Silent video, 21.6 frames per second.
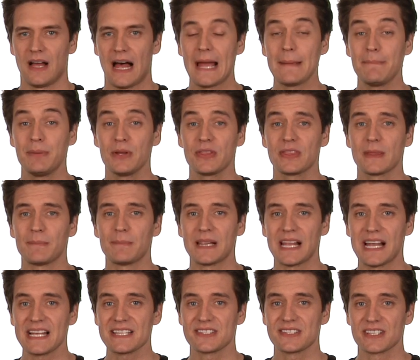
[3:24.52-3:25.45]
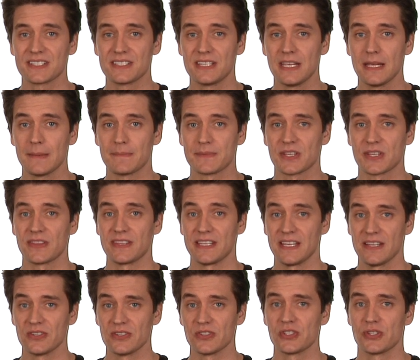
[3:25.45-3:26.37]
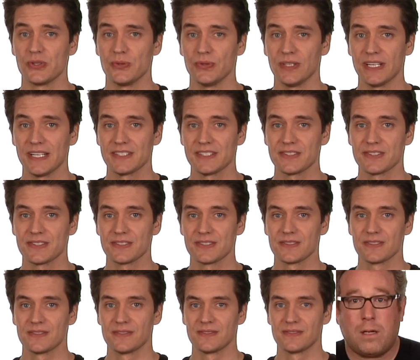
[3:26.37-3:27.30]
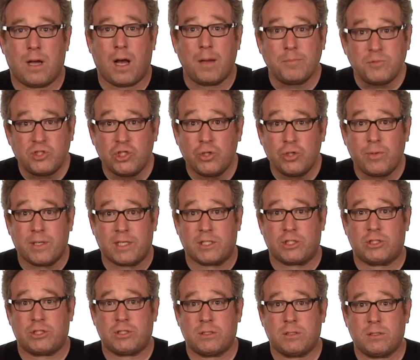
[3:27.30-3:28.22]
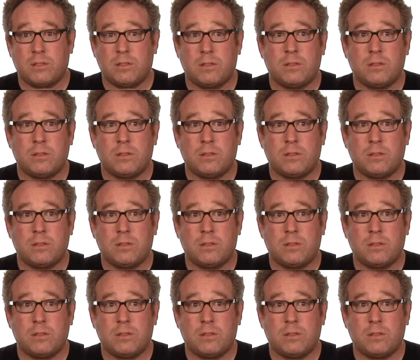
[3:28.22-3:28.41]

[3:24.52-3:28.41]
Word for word: I put the plastic tips on the end of shoelaces. I'm Jewish.